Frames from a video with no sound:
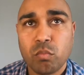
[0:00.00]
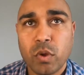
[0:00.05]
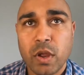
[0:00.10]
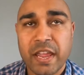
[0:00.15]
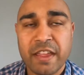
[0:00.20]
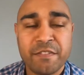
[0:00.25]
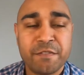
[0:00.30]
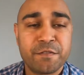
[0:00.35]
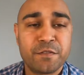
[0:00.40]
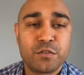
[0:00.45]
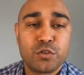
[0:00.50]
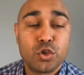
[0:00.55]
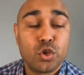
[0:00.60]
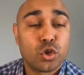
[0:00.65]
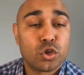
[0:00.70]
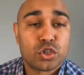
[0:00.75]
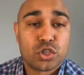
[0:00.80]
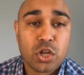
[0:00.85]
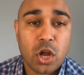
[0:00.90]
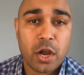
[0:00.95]
if
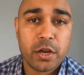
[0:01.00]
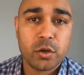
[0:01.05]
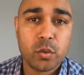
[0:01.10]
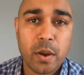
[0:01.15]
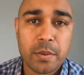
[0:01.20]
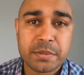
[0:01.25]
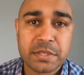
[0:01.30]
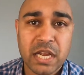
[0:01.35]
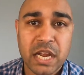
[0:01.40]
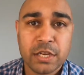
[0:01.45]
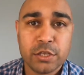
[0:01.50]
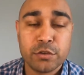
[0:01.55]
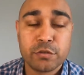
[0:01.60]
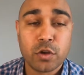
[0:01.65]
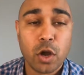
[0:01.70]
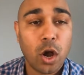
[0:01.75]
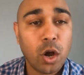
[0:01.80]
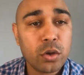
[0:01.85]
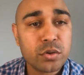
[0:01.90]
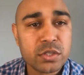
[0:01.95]
you're starting a website and you've
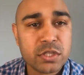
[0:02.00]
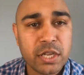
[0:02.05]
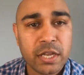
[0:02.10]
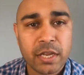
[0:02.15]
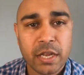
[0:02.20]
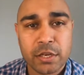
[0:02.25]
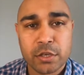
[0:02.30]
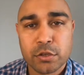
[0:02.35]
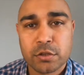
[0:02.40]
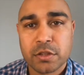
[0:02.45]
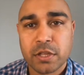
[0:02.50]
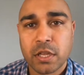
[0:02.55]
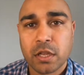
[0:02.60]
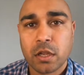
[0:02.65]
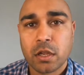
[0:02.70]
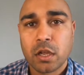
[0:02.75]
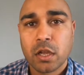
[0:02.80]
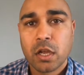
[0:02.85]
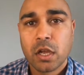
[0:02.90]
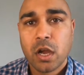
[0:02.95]
got hosting and you
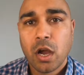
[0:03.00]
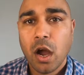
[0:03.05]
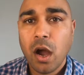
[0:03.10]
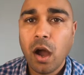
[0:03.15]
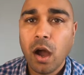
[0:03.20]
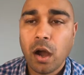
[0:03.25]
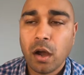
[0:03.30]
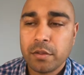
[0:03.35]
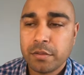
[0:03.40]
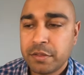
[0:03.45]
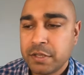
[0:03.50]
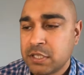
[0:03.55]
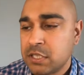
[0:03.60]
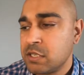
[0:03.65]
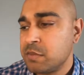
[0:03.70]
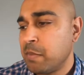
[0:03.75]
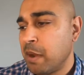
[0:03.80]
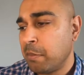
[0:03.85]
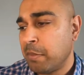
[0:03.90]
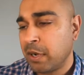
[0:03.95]
think, this
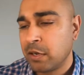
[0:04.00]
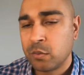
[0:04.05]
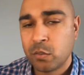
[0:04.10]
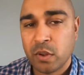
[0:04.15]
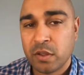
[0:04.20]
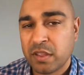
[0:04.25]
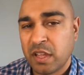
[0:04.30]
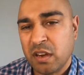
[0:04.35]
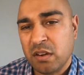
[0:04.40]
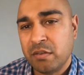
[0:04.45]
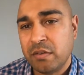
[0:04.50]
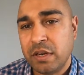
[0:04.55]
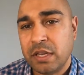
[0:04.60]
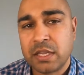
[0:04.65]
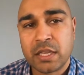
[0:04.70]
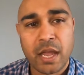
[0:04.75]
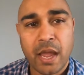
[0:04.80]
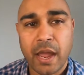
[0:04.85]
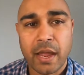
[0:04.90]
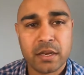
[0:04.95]
is my bandwidth, I don't really
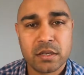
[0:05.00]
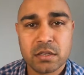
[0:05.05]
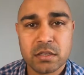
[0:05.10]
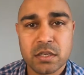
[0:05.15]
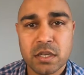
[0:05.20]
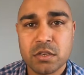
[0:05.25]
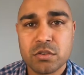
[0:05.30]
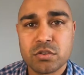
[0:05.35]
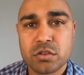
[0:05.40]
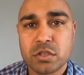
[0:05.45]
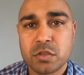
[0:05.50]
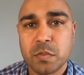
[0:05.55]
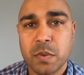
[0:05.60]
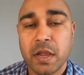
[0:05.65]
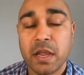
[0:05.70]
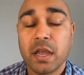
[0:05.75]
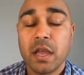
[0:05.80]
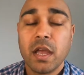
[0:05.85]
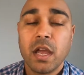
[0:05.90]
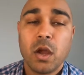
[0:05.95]
care, it doesn't interest
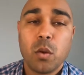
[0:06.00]
me.